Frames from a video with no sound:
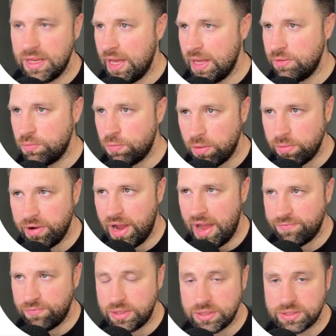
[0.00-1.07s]
And what we'll
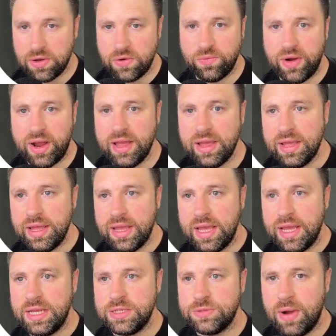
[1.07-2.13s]
have with the software
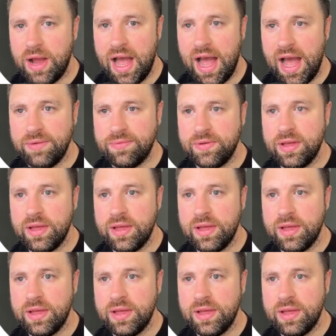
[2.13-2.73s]
is we'll have